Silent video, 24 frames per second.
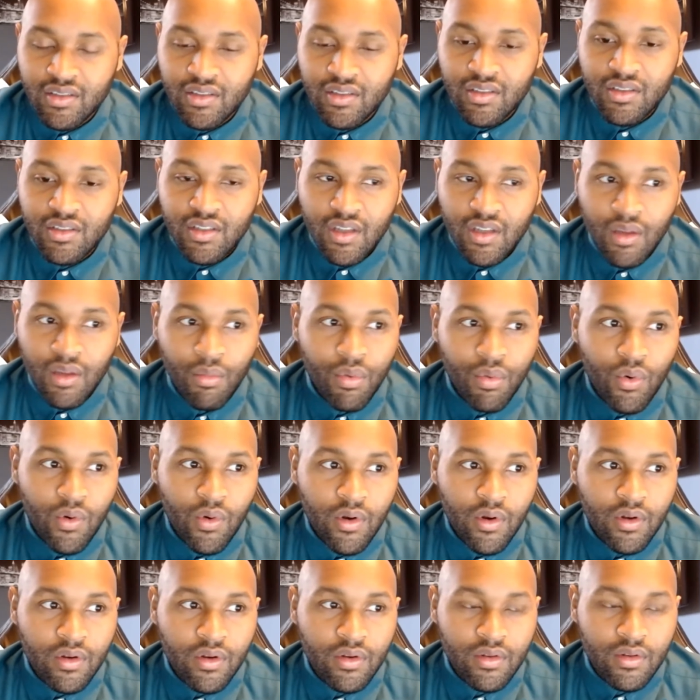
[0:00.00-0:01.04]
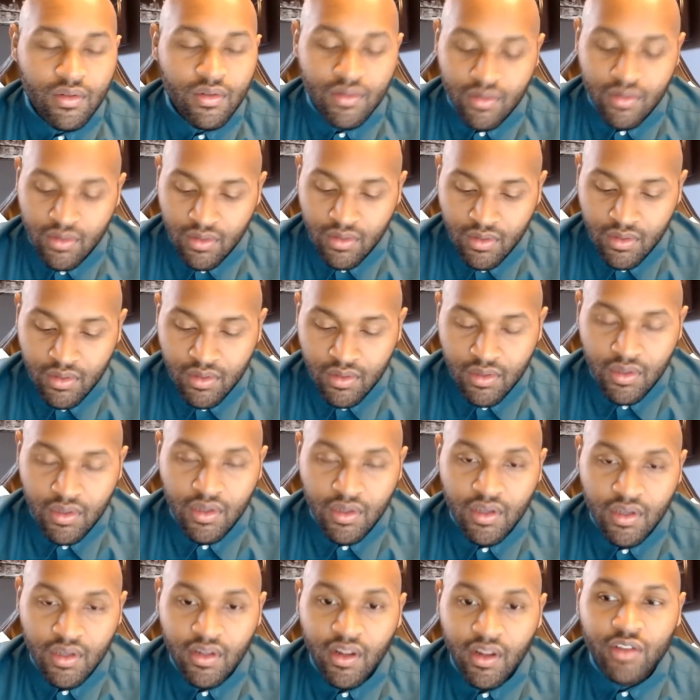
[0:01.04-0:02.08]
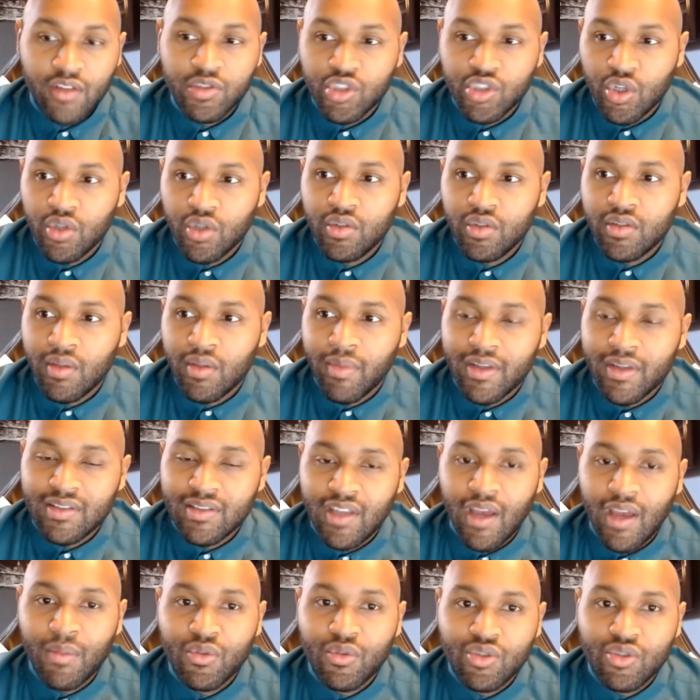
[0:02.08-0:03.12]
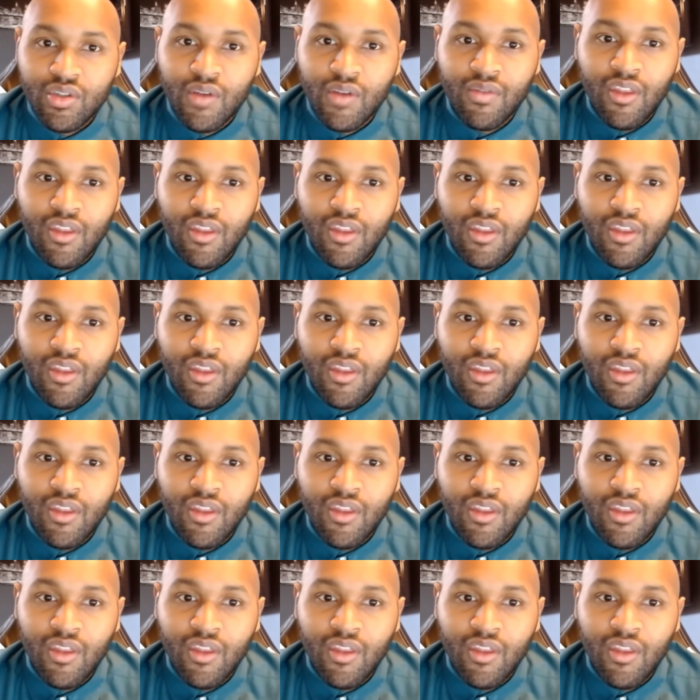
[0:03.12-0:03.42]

import. Now I'll show you some examples of that.